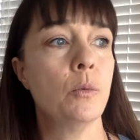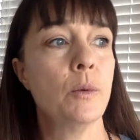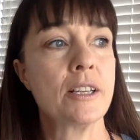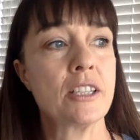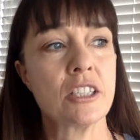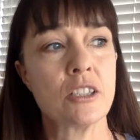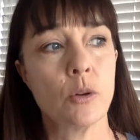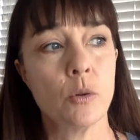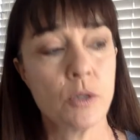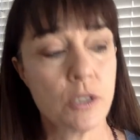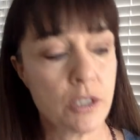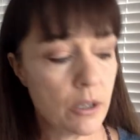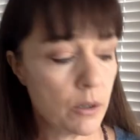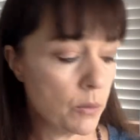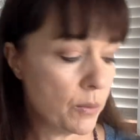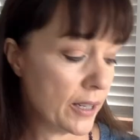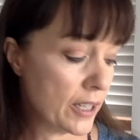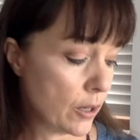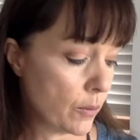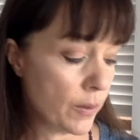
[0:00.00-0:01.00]
which also
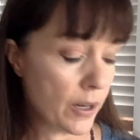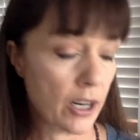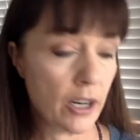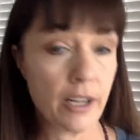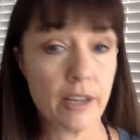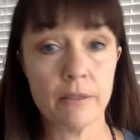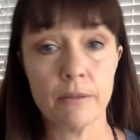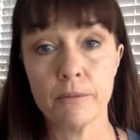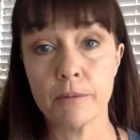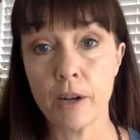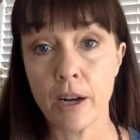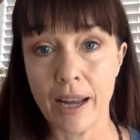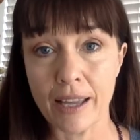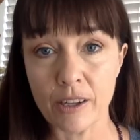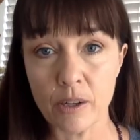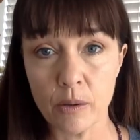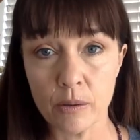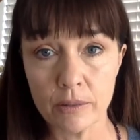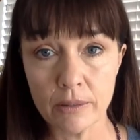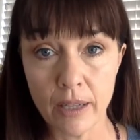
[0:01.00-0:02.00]
we don't want a lot of
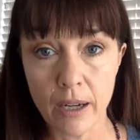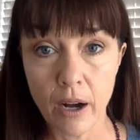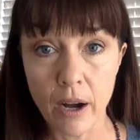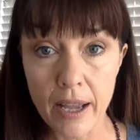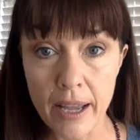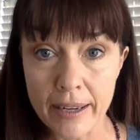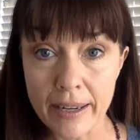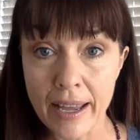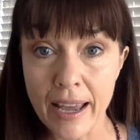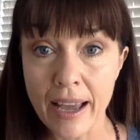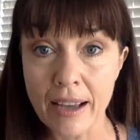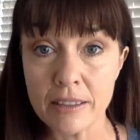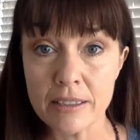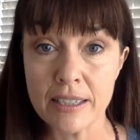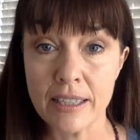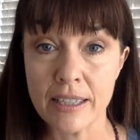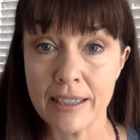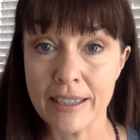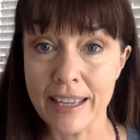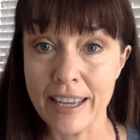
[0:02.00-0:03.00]
glycol in our
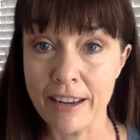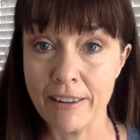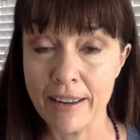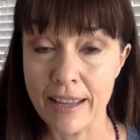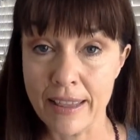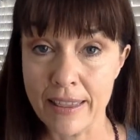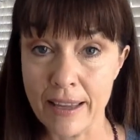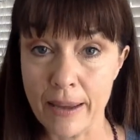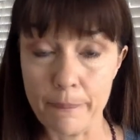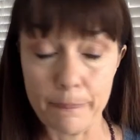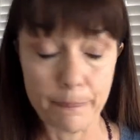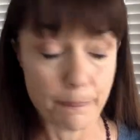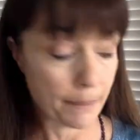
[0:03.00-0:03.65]
skincare either.